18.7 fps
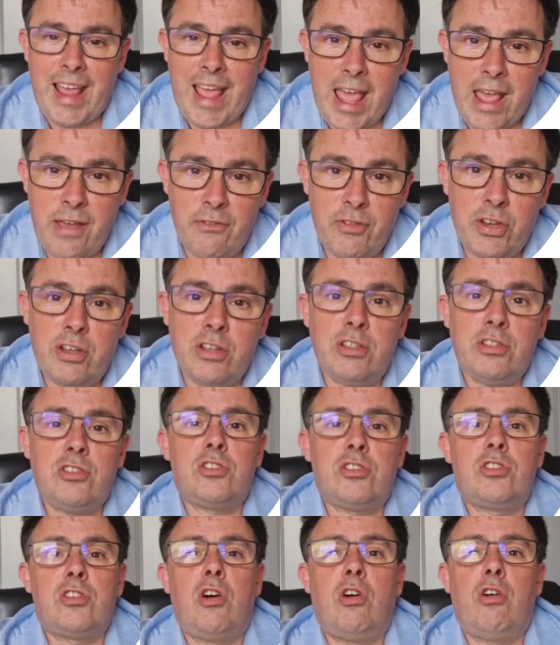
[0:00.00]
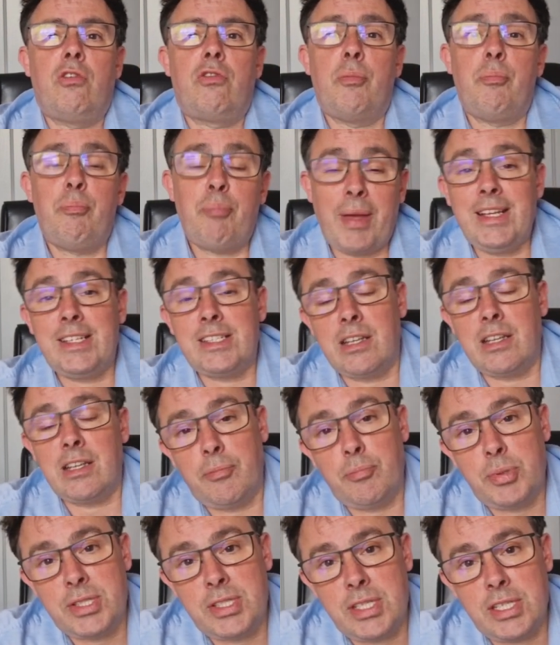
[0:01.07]
evidence of the
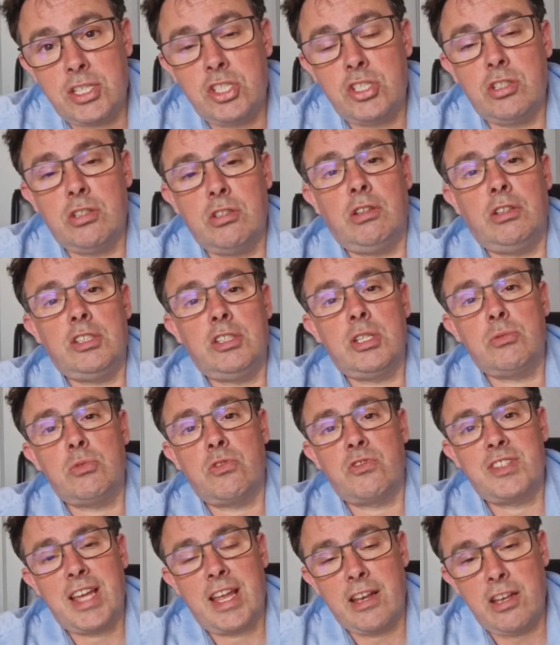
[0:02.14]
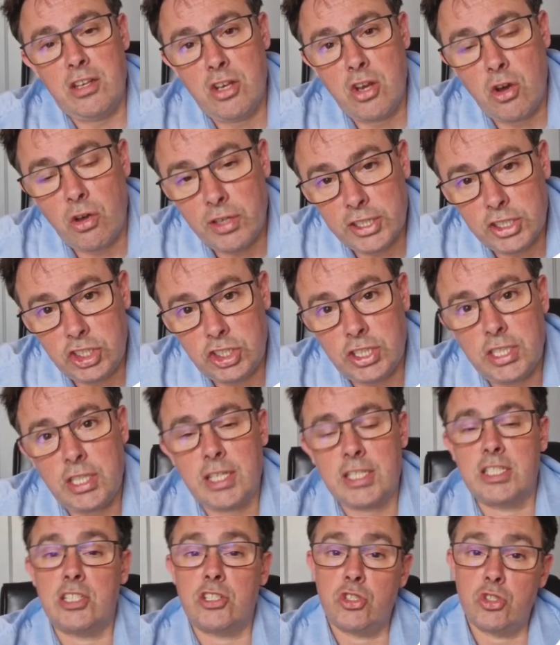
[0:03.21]
baseline position in terms of technology.
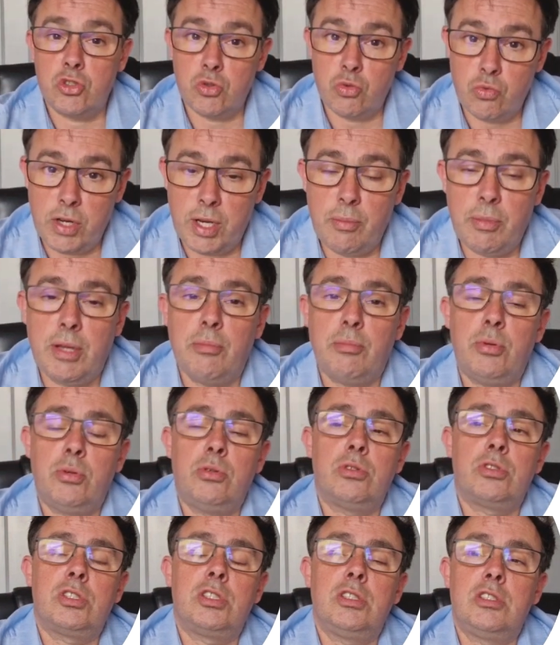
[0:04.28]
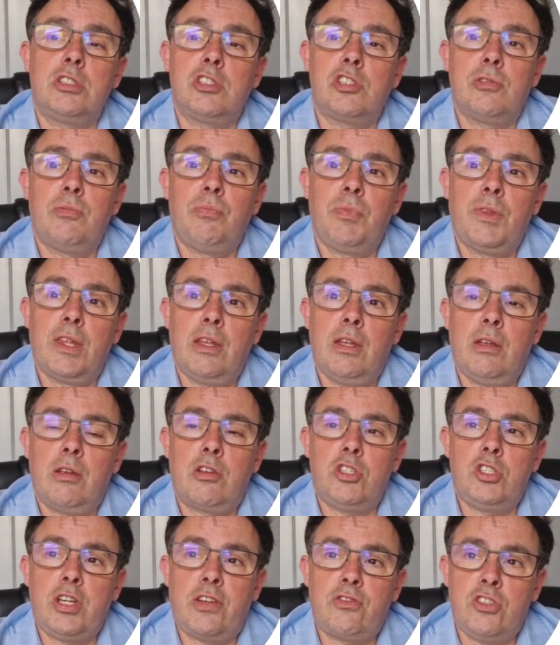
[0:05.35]
That's extremely important,
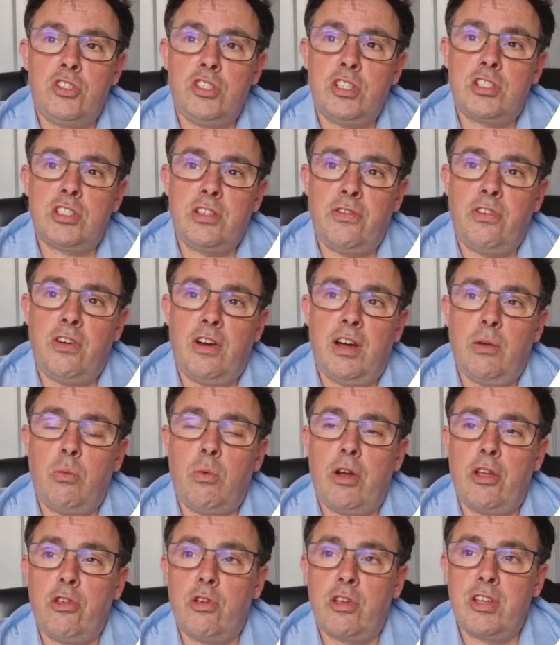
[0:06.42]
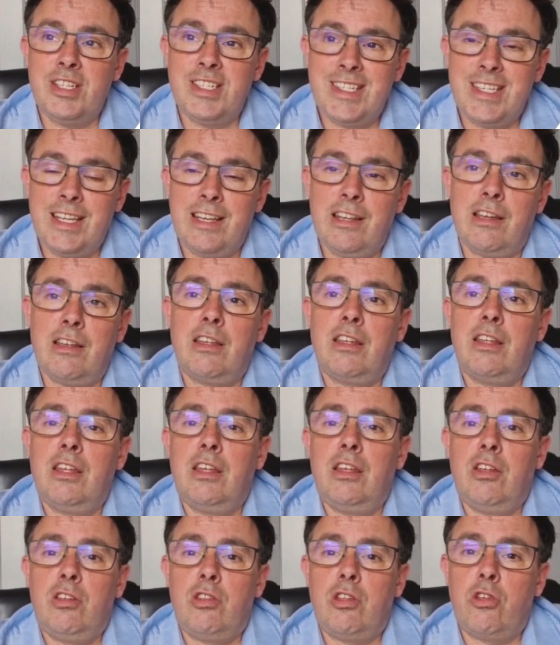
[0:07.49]
because you have to justify why you consider
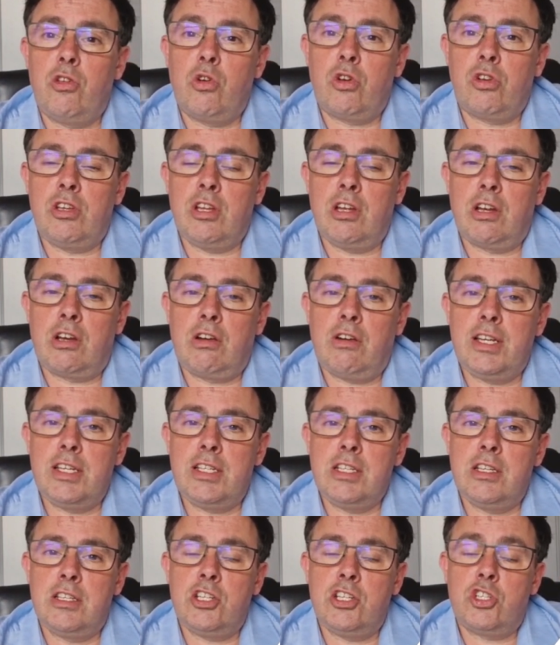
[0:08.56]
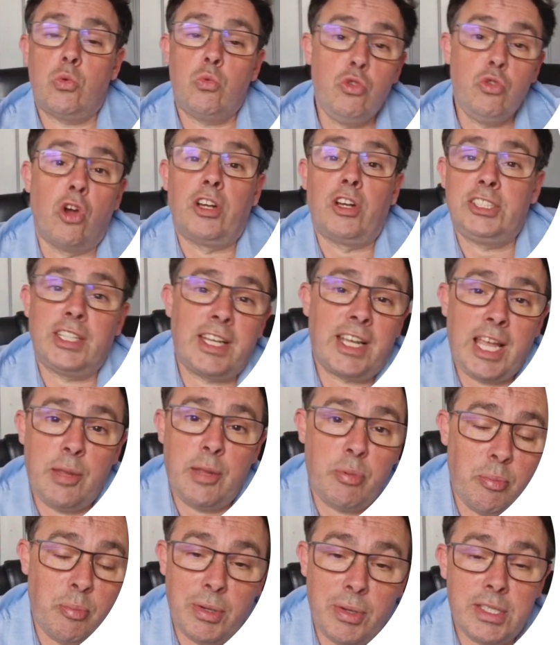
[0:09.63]
that you're creating additional knowledge and
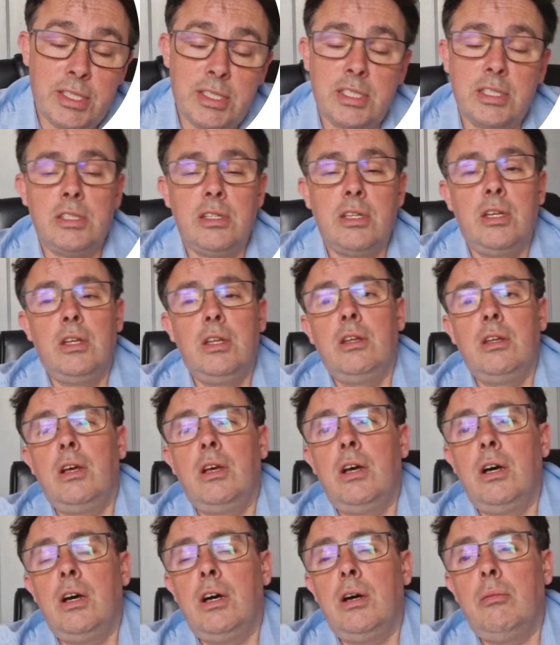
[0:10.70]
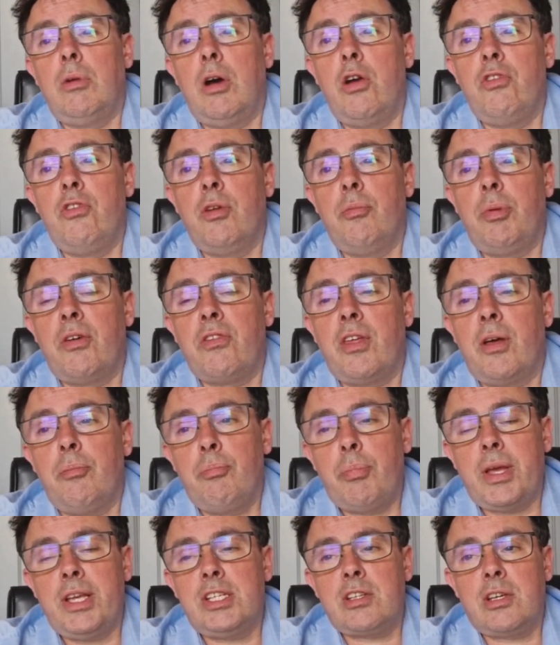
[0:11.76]
capability over and above
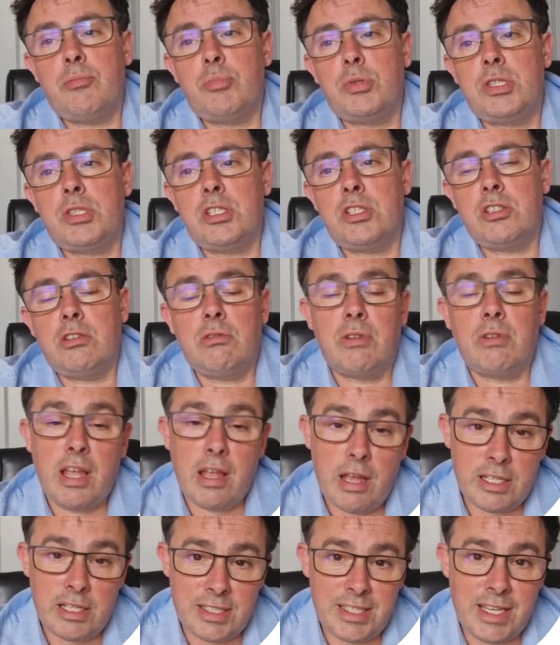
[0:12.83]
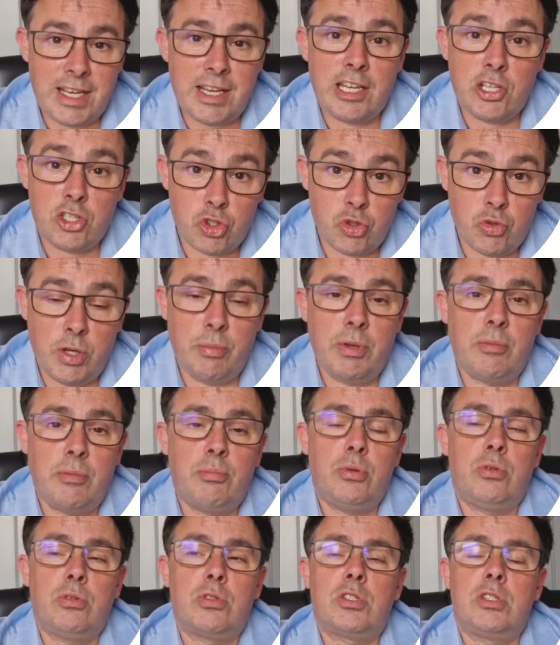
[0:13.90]
that baseline position. As I said, extremely
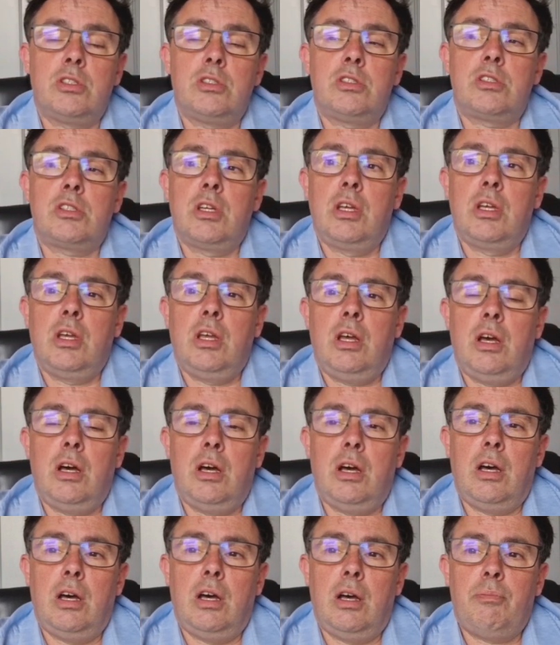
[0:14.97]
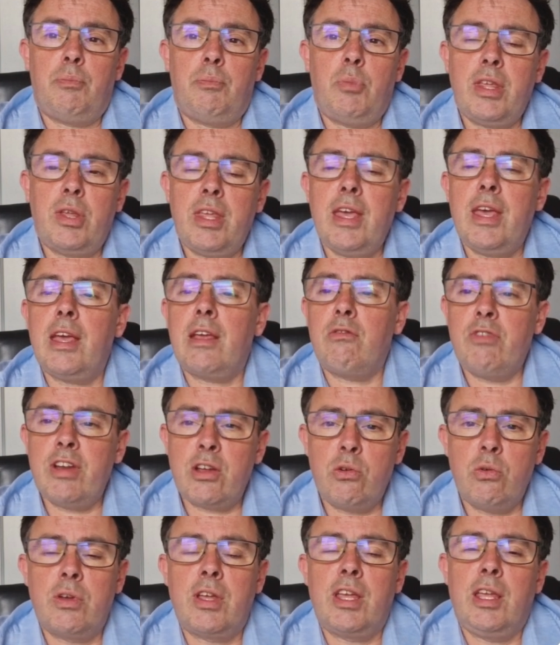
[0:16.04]
important. But yeah,
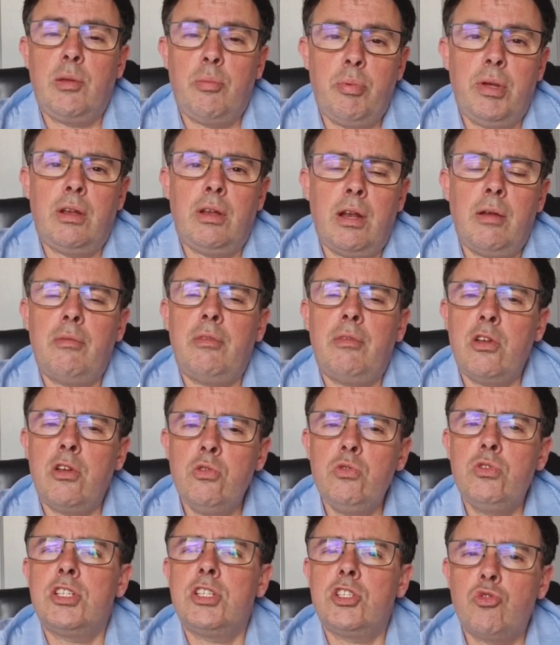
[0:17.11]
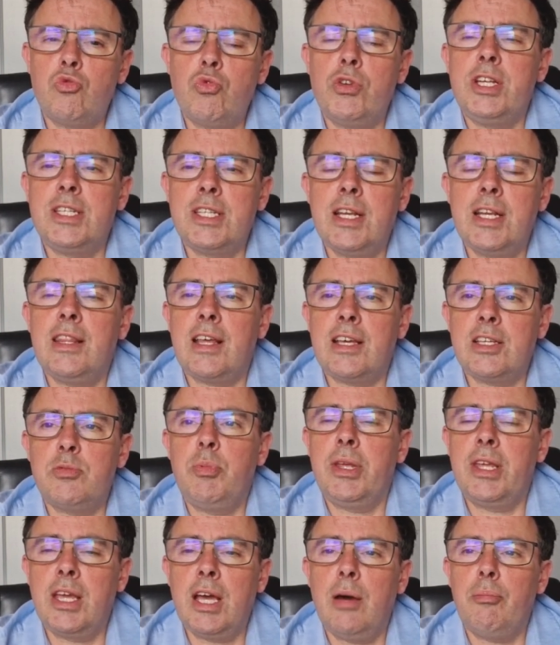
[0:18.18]
record keeping. And I've noticed recently that's
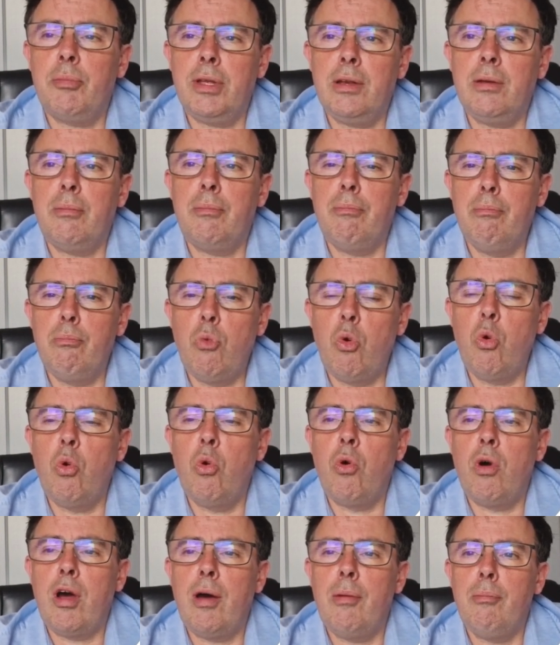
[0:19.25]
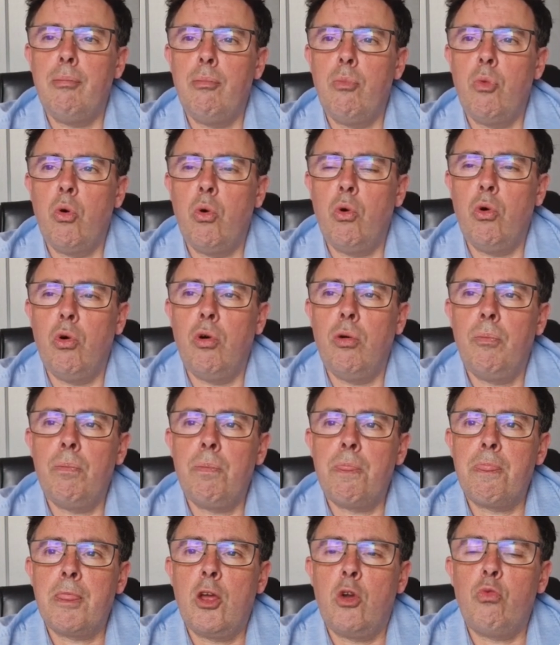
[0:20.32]
becoming more and more
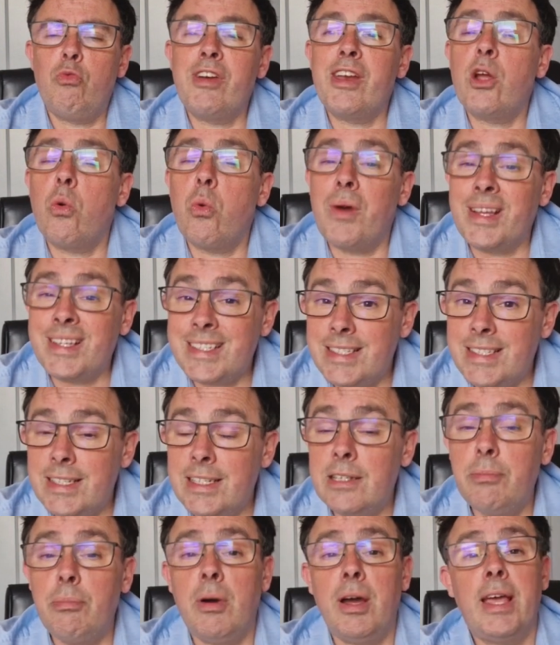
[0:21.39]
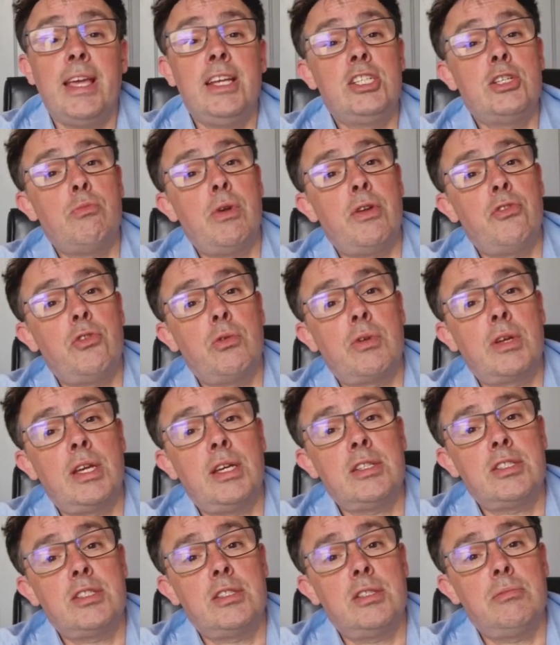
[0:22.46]
requested by HM Review and
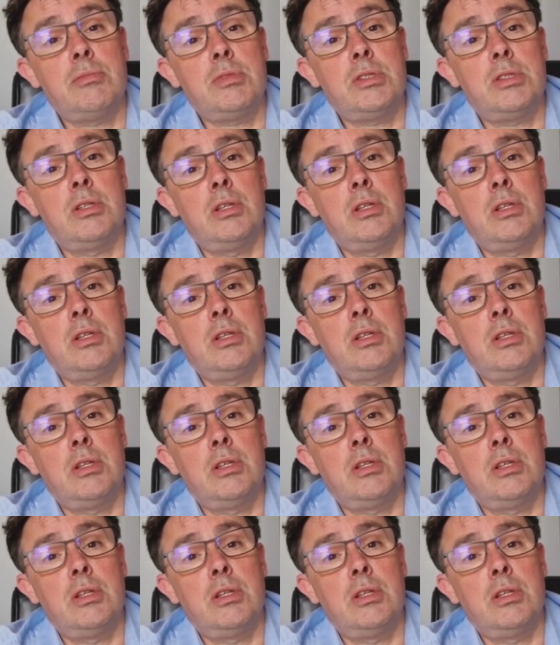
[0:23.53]
Customs,